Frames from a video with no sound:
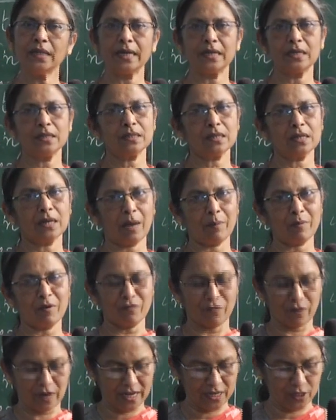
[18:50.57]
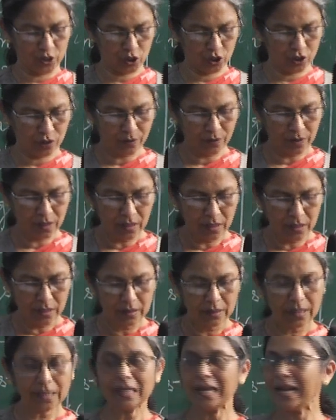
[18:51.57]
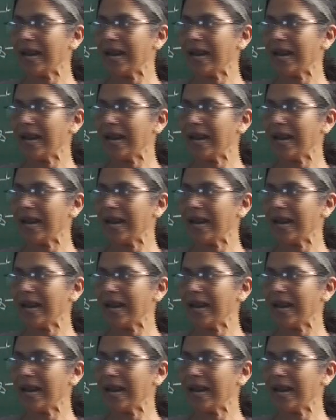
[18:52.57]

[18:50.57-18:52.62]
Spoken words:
that is camouflage. Then the